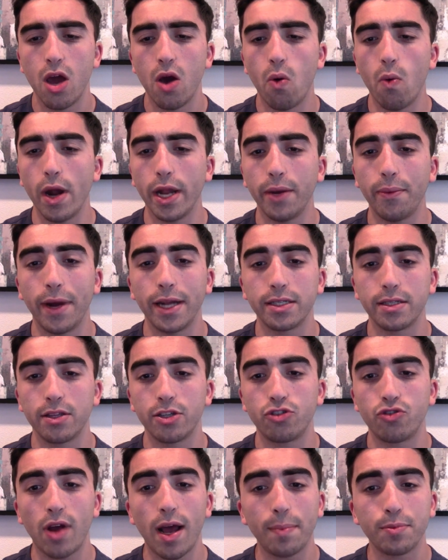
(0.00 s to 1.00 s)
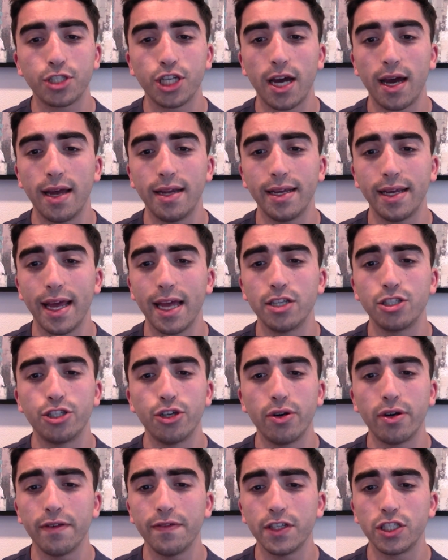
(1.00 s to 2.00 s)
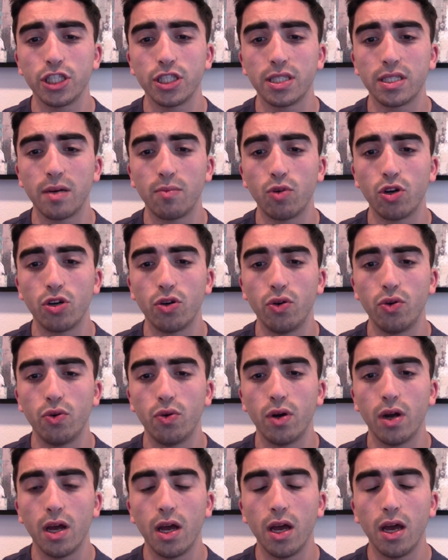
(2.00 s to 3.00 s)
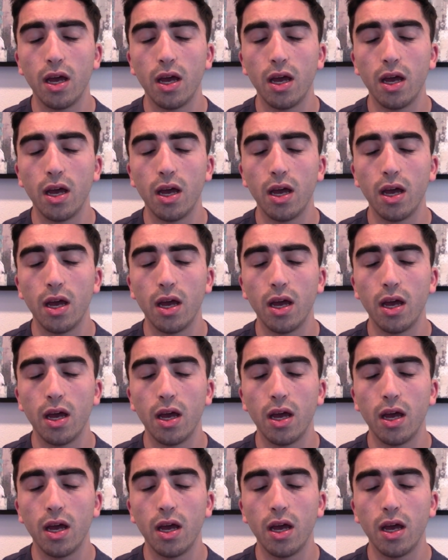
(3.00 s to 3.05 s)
when he went to the drop shot. And again, Djokovic is someone who